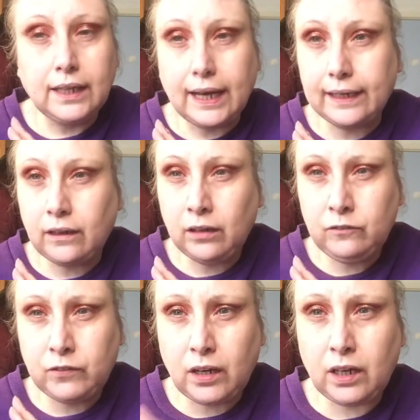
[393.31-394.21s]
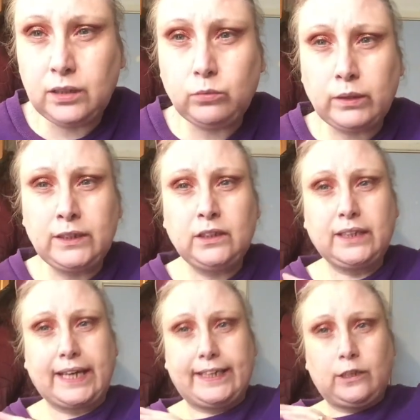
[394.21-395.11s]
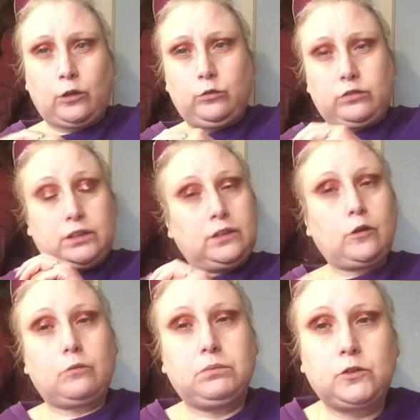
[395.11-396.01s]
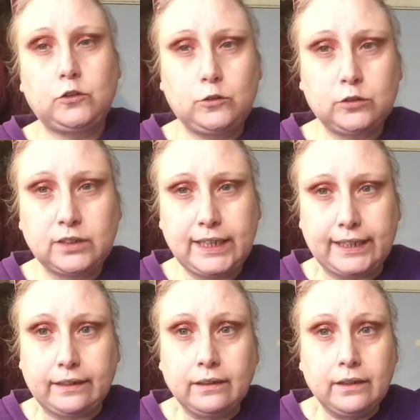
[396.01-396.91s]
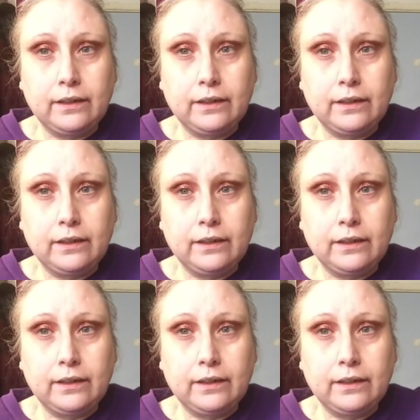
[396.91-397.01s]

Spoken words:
And I find when you're getting older and you've got mature skin,